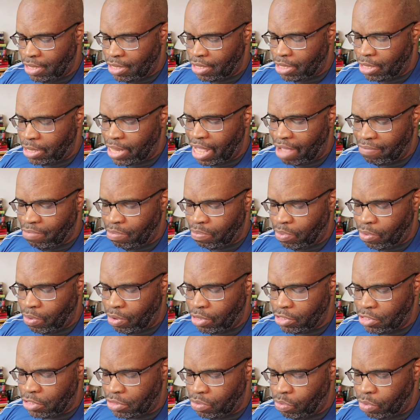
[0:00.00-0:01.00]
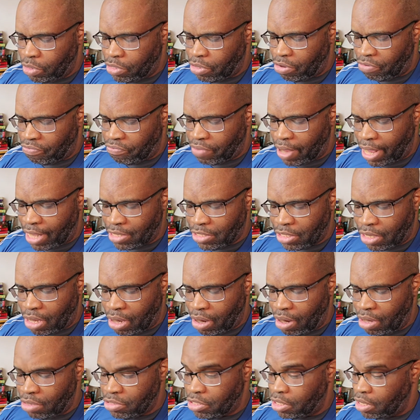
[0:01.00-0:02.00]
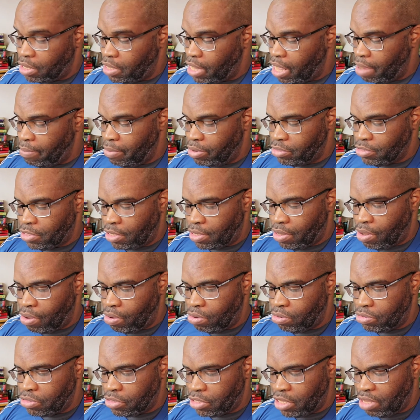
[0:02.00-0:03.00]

The Davenports, with their fast cars and glamorous clothes,